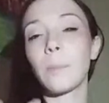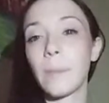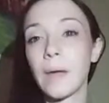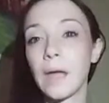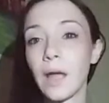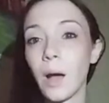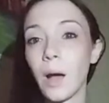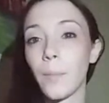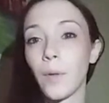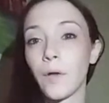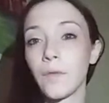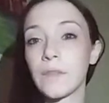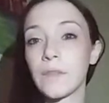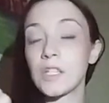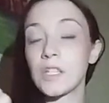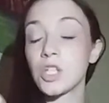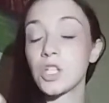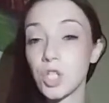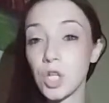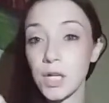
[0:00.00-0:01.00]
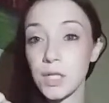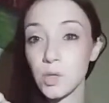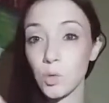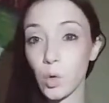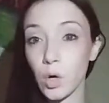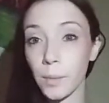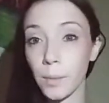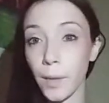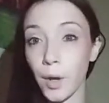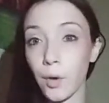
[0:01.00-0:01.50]
pick up on the stress
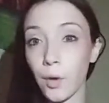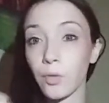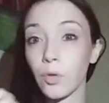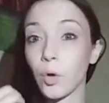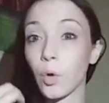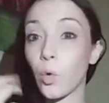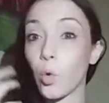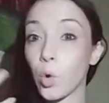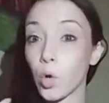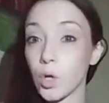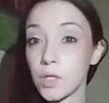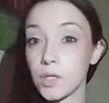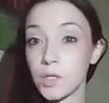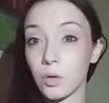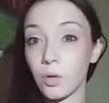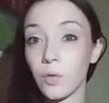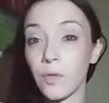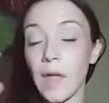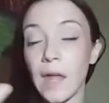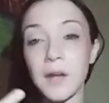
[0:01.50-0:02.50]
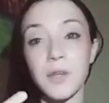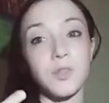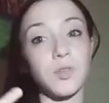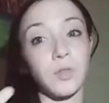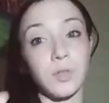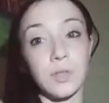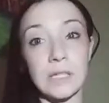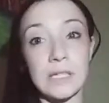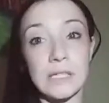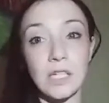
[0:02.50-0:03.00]
hormone, the cortisol that is
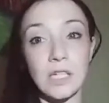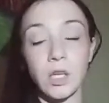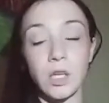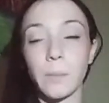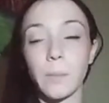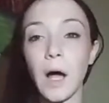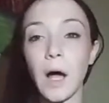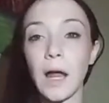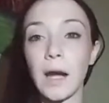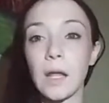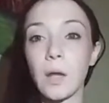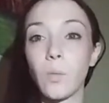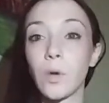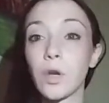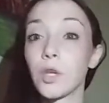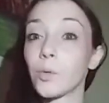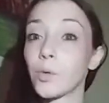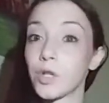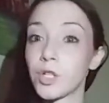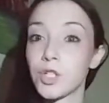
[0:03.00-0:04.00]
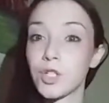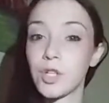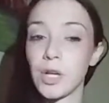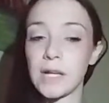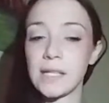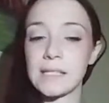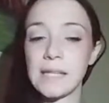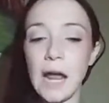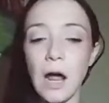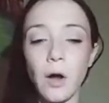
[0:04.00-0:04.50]
released in your body when you are
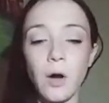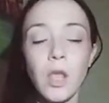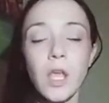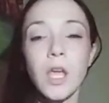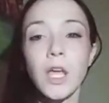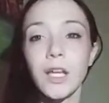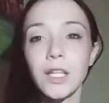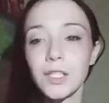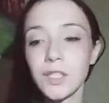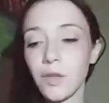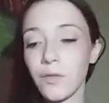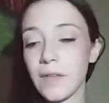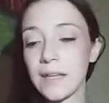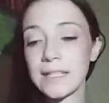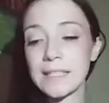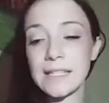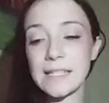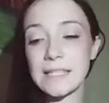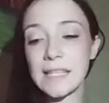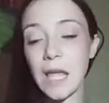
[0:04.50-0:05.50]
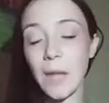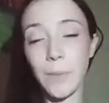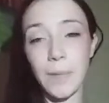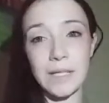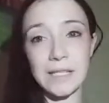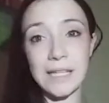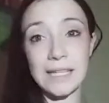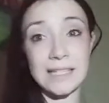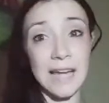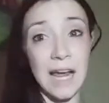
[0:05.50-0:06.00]
stressed out. So that's the same
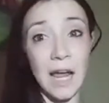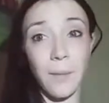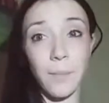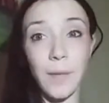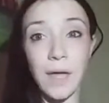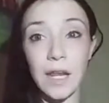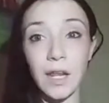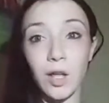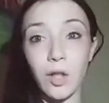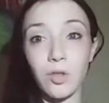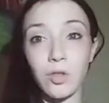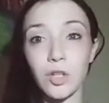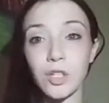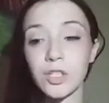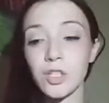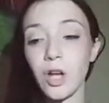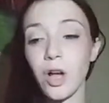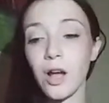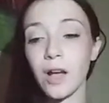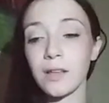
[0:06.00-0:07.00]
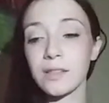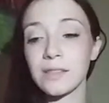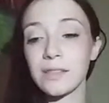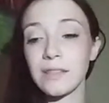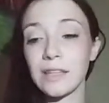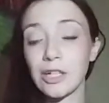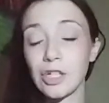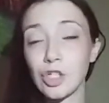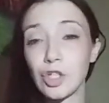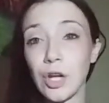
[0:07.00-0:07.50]
as like diabetic alert dogs.
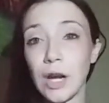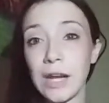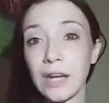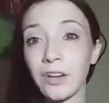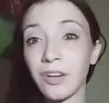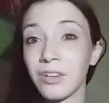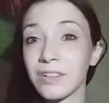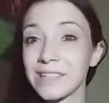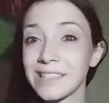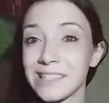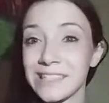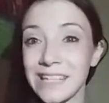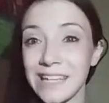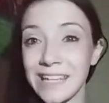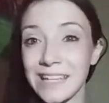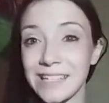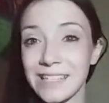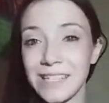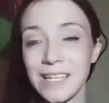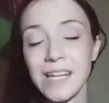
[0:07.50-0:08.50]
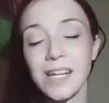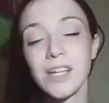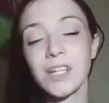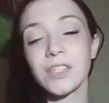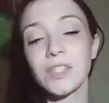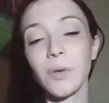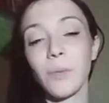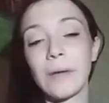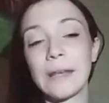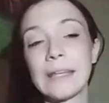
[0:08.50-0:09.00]
They're trained on scent.
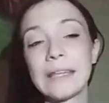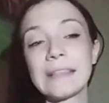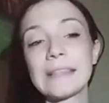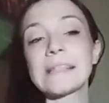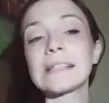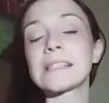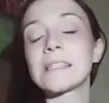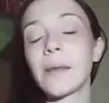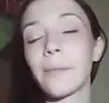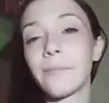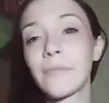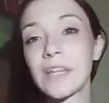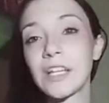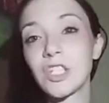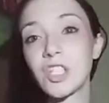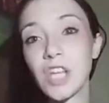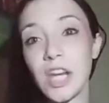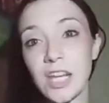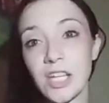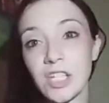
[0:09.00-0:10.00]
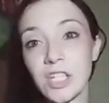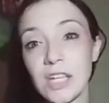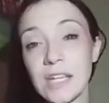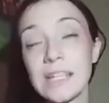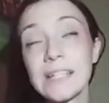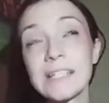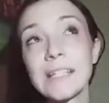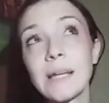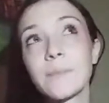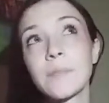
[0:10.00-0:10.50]
So anytime something
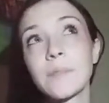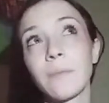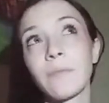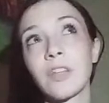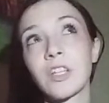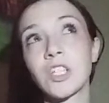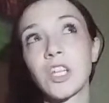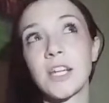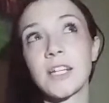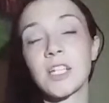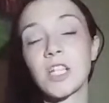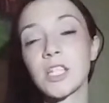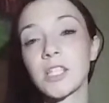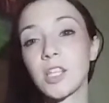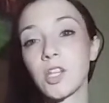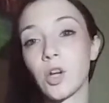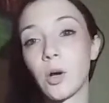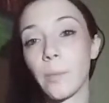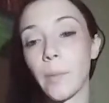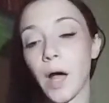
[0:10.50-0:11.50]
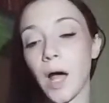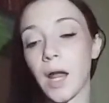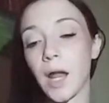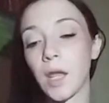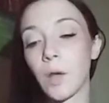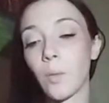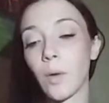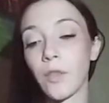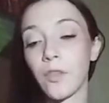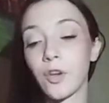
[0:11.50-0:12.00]
changes in your
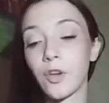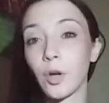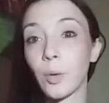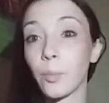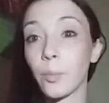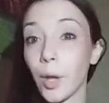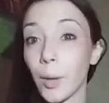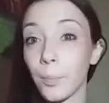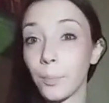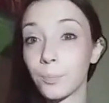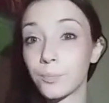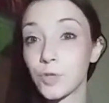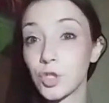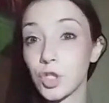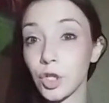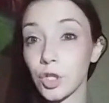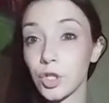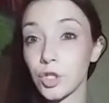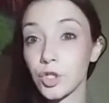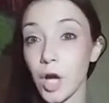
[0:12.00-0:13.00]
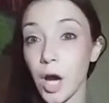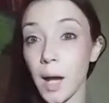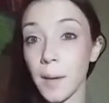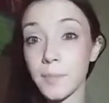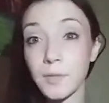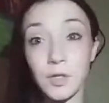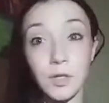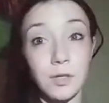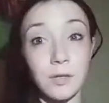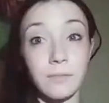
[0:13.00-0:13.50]
body, whether your blood sugar
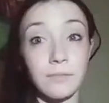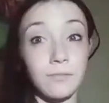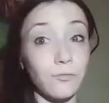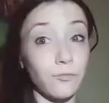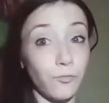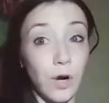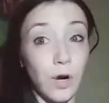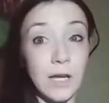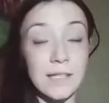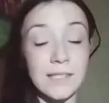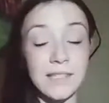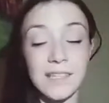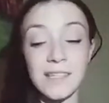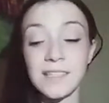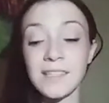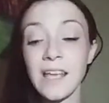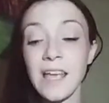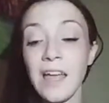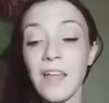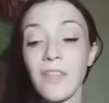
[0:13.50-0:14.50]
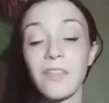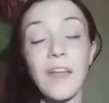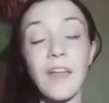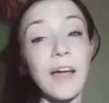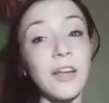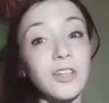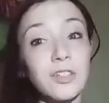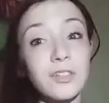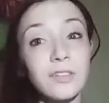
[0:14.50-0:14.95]
drops or raises, that